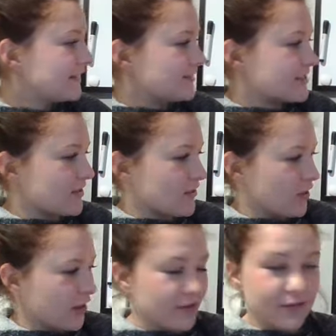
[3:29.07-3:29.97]
Here's the
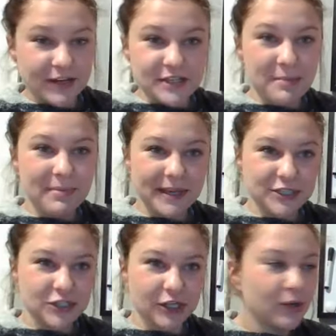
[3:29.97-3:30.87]
little Earth. Here's a
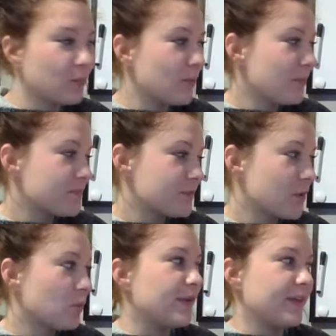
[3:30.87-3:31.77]
picture
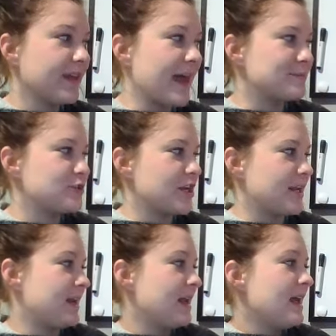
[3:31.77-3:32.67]
with a
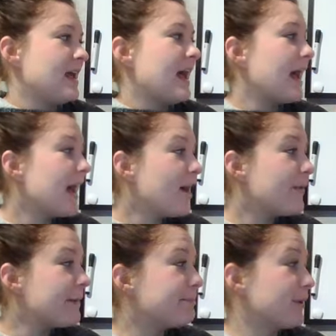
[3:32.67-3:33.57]
caption. "Ow,
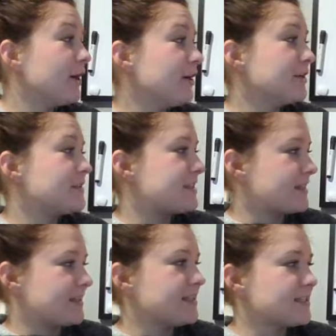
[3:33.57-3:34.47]
it burns!
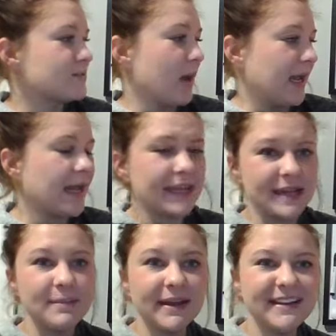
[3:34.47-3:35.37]
This is why I
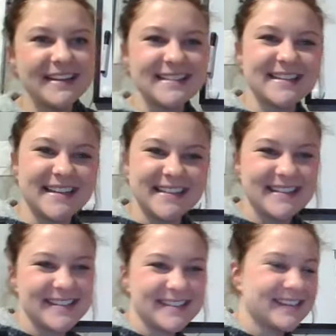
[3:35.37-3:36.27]
keep my
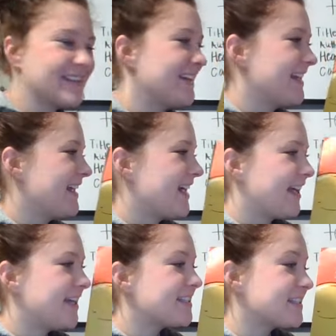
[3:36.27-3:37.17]
distance."
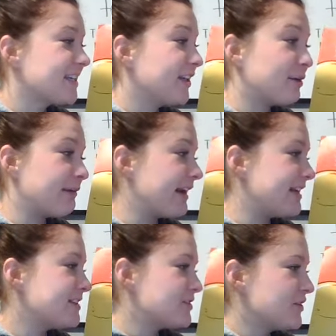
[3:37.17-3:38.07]
It's silly, but it
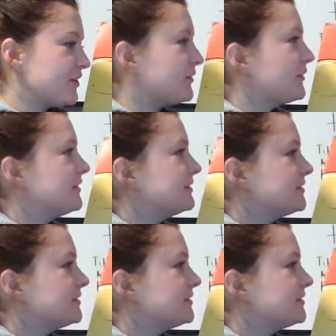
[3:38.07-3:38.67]
is true.